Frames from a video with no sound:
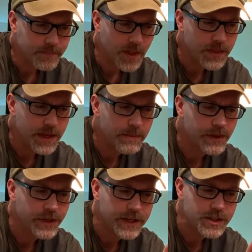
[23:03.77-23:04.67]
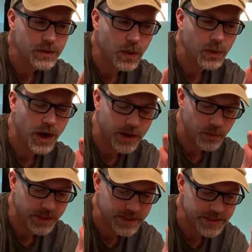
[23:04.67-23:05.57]
the ability to hold on
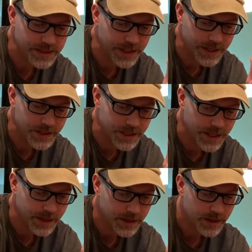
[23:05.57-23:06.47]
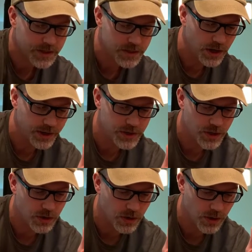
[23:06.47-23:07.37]
with its legs again, starting to
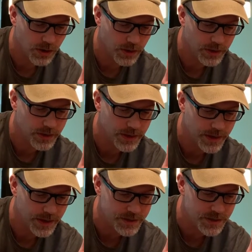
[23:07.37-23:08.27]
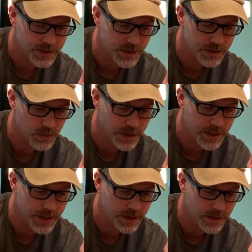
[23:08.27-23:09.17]
crawl, as is this one
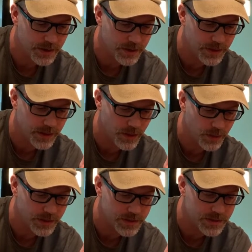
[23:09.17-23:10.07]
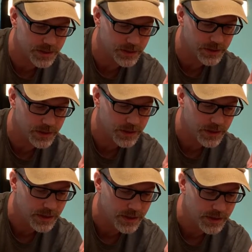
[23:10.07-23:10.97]
here. The other one is still
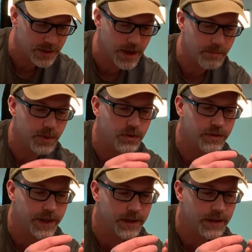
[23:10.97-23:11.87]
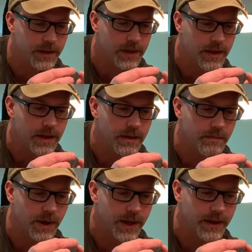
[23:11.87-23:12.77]
not moving,
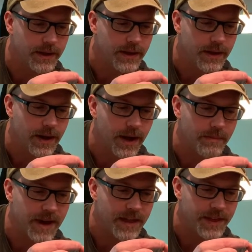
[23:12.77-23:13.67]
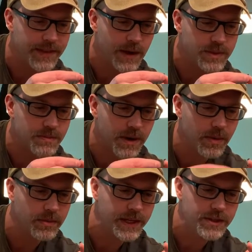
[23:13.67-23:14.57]
but I think that was
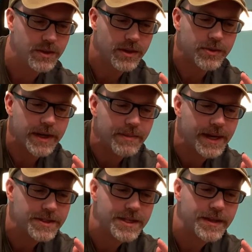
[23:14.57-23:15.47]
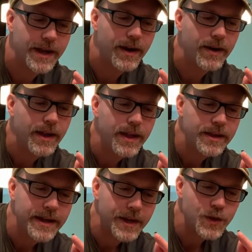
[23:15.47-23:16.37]
probably 2 to 3 minutes in there.
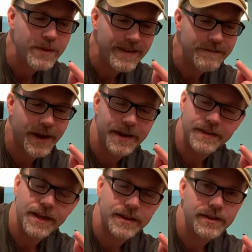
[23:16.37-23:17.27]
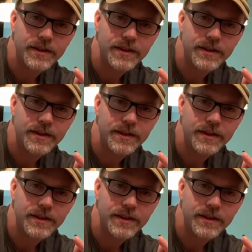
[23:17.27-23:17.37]
Now you may find that